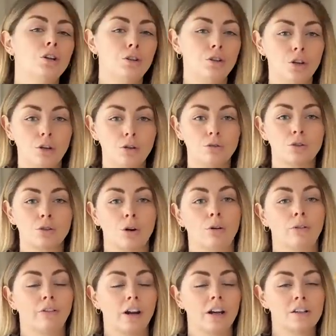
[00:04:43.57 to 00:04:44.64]

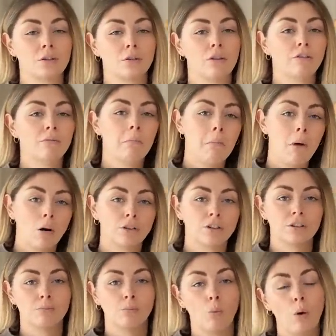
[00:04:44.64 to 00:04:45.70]
neutral, very sort of
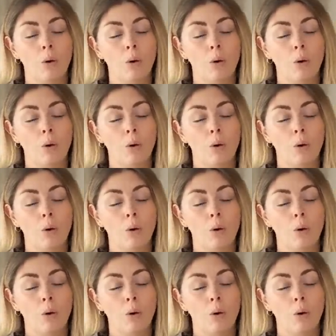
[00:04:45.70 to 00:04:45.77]
modern